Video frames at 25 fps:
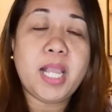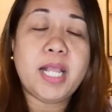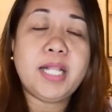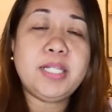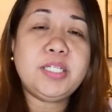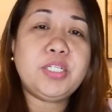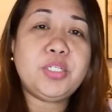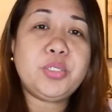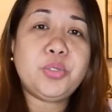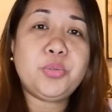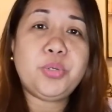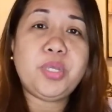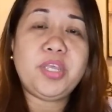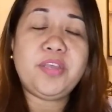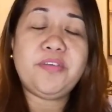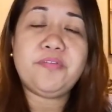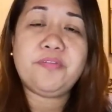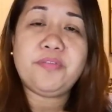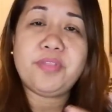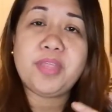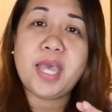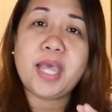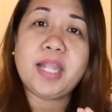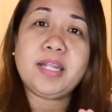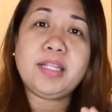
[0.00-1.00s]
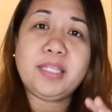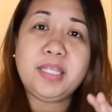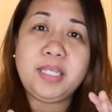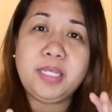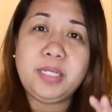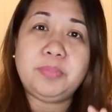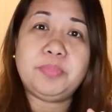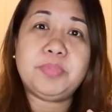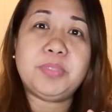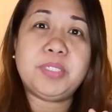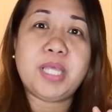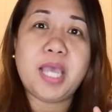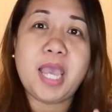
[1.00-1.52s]
And so, if that
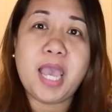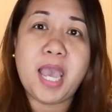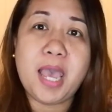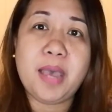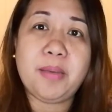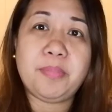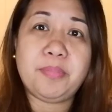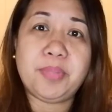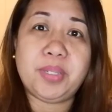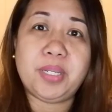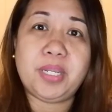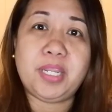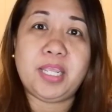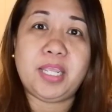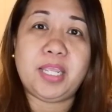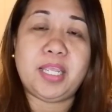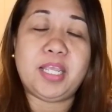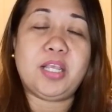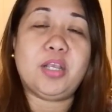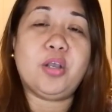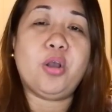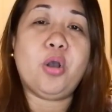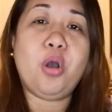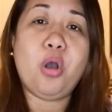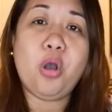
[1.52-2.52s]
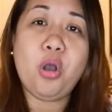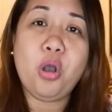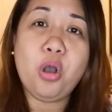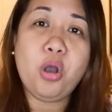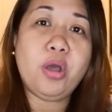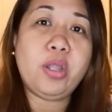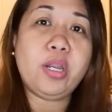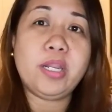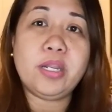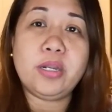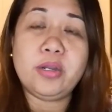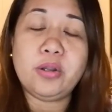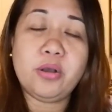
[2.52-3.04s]
keeps happening
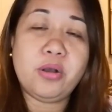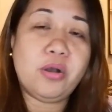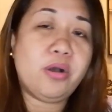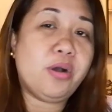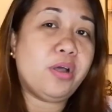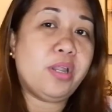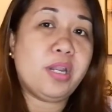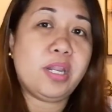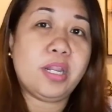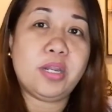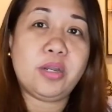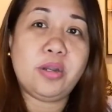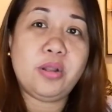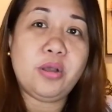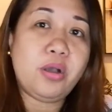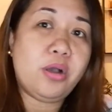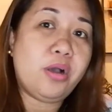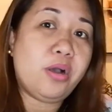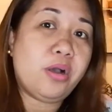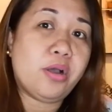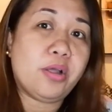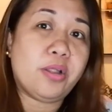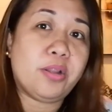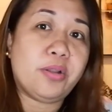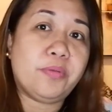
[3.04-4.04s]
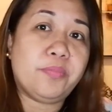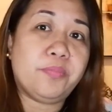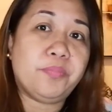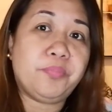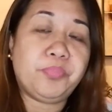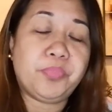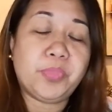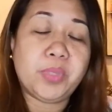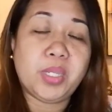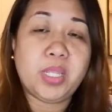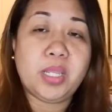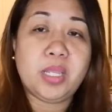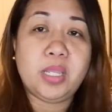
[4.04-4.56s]
on and on and on,
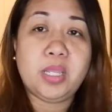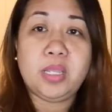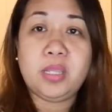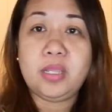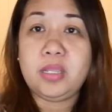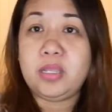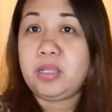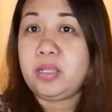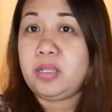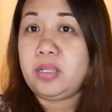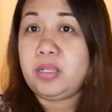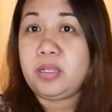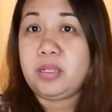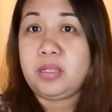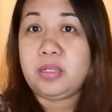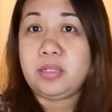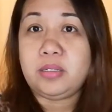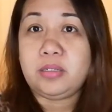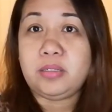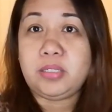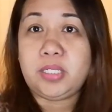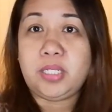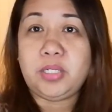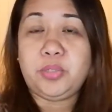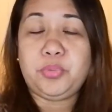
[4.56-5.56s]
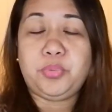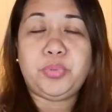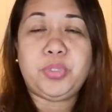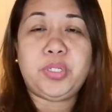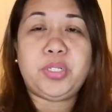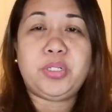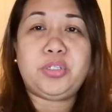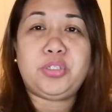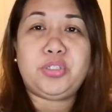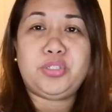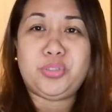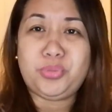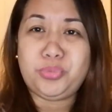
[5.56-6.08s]
it
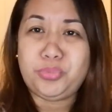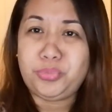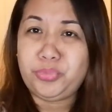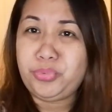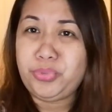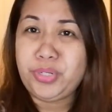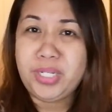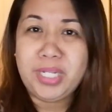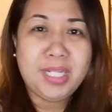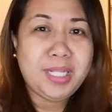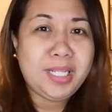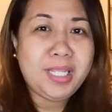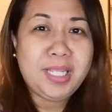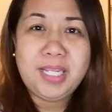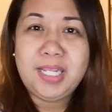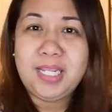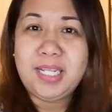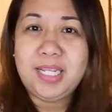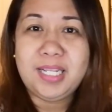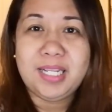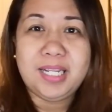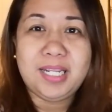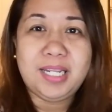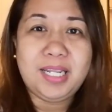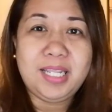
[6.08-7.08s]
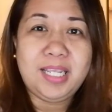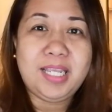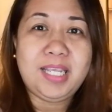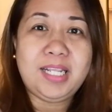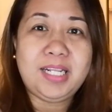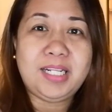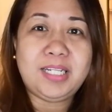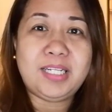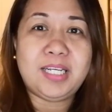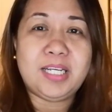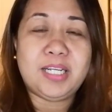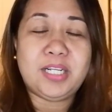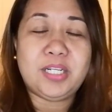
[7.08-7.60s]
will really
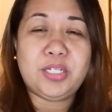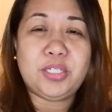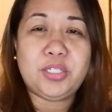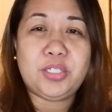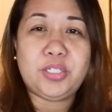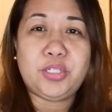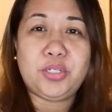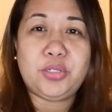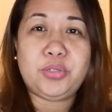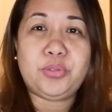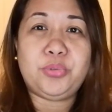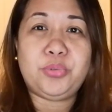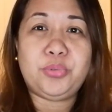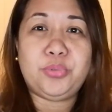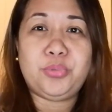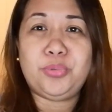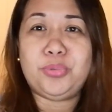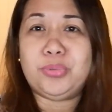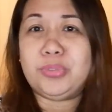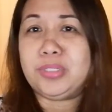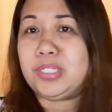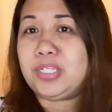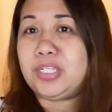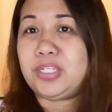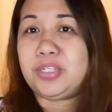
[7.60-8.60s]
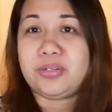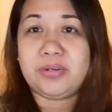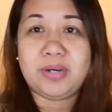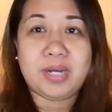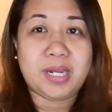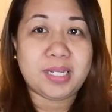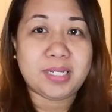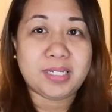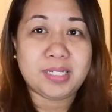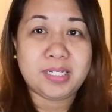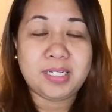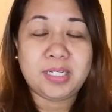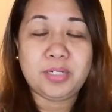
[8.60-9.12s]
lead to
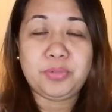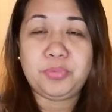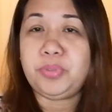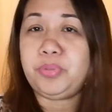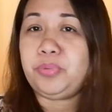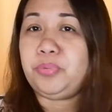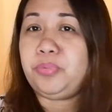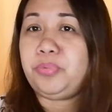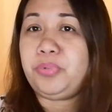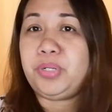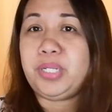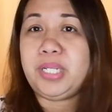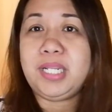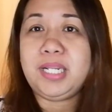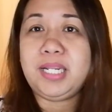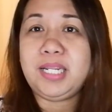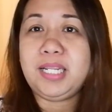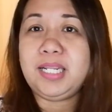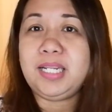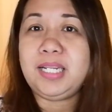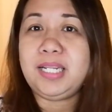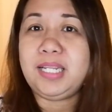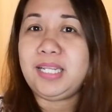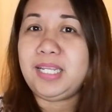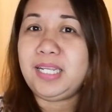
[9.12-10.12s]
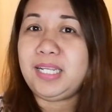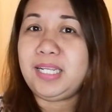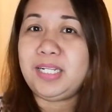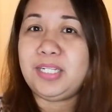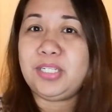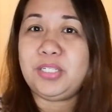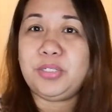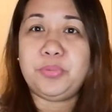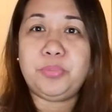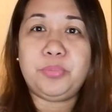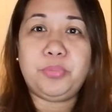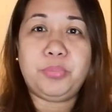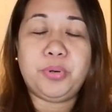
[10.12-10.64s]
stress. It will really
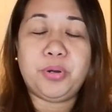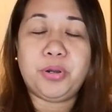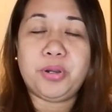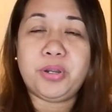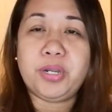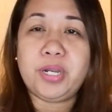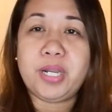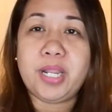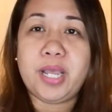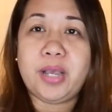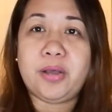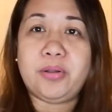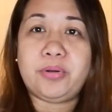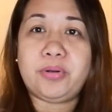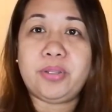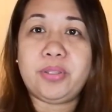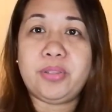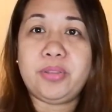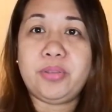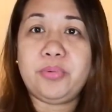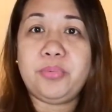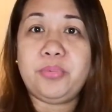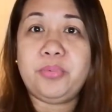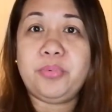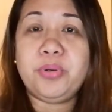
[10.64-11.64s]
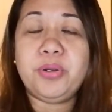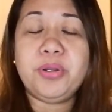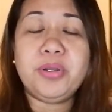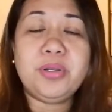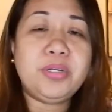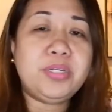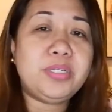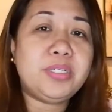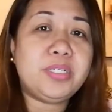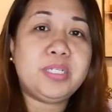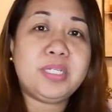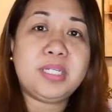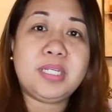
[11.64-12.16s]
lead to burnout. And the
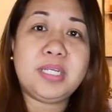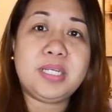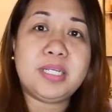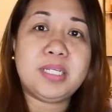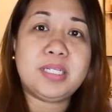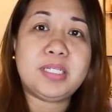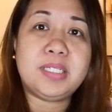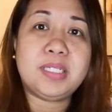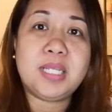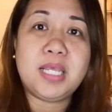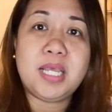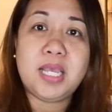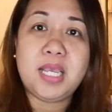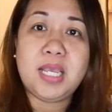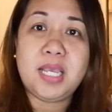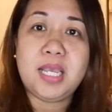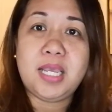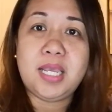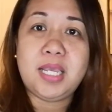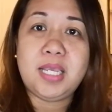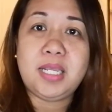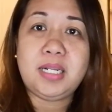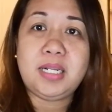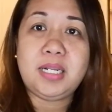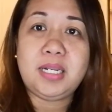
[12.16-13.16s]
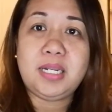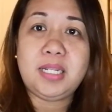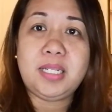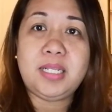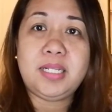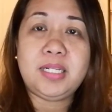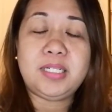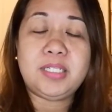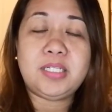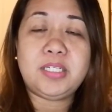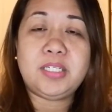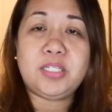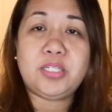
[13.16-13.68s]
worst is, it
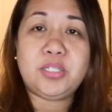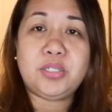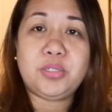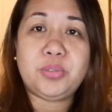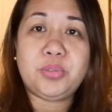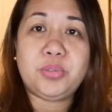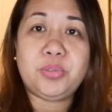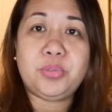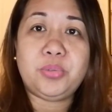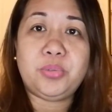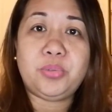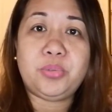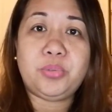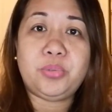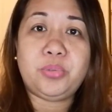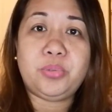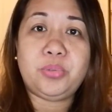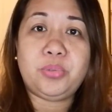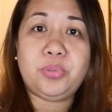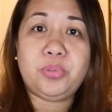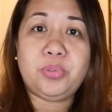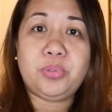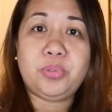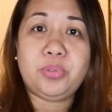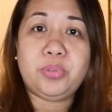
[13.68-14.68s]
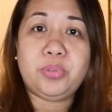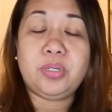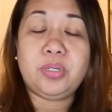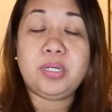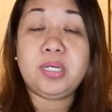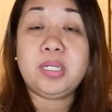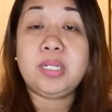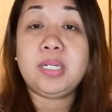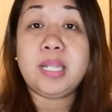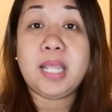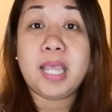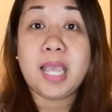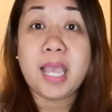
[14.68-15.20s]
leads to
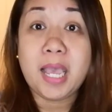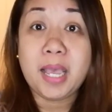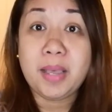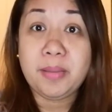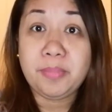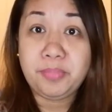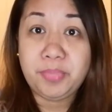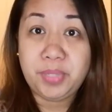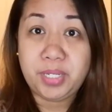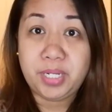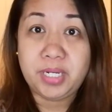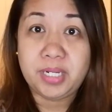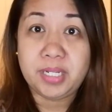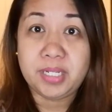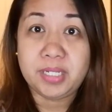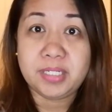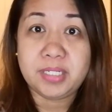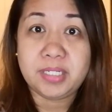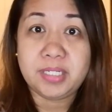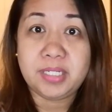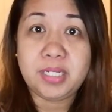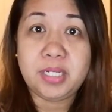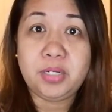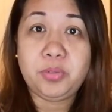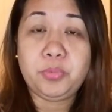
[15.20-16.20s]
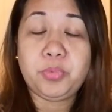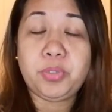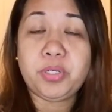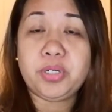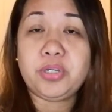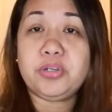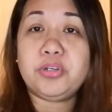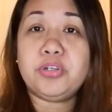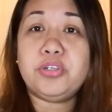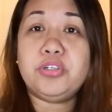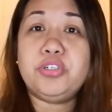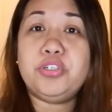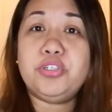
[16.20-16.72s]
unhappiness in
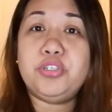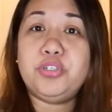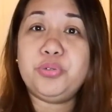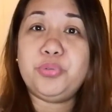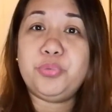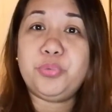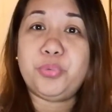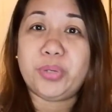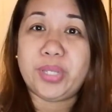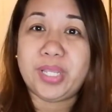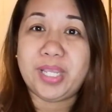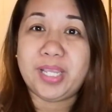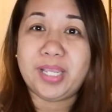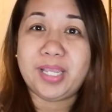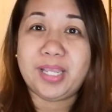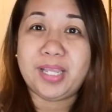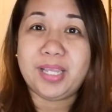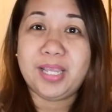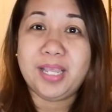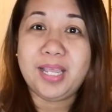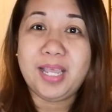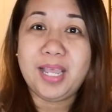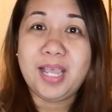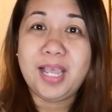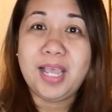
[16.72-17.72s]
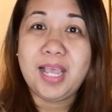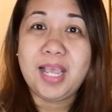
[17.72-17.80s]
what you're doing.